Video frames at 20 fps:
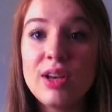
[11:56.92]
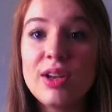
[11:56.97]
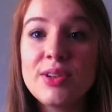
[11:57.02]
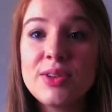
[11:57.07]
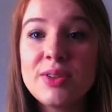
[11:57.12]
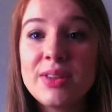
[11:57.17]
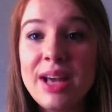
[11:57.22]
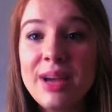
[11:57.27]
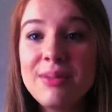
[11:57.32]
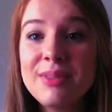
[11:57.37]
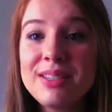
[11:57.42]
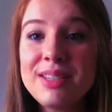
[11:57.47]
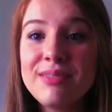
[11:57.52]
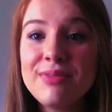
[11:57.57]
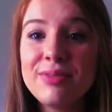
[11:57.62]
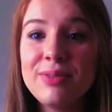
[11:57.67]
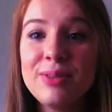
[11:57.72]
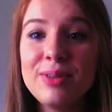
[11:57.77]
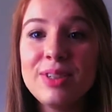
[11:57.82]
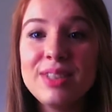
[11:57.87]
So that was
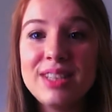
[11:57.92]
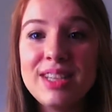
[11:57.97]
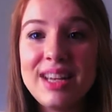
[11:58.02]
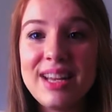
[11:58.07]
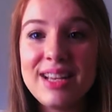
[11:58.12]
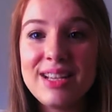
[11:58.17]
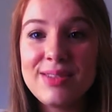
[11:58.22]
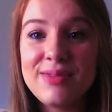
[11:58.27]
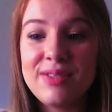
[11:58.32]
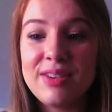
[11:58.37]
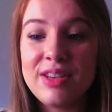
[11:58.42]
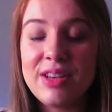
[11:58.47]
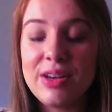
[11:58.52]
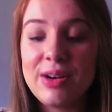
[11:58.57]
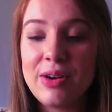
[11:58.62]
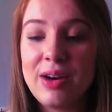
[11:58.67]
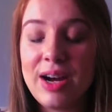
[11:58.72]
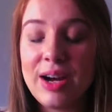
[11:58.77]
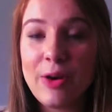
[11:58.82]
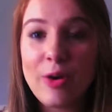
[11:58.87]
it for today's
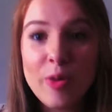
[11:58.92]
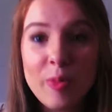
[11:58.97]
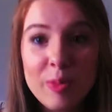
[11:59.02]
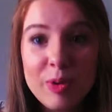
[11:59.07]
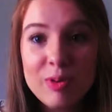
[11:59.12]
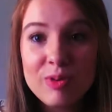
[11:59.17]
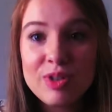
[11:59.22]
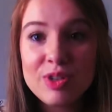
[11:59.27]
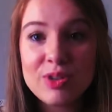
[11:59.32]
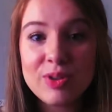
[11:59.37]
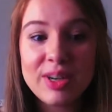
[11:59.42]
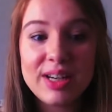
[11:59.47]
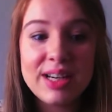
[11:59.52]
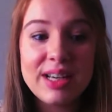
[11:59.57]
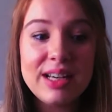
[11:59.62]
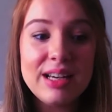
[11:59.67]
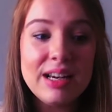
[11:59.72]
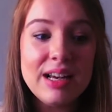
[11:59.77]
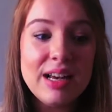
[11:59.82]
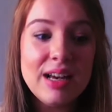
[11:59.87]
video. I hope you enjoyed
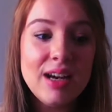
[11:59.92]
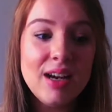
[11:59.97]
it.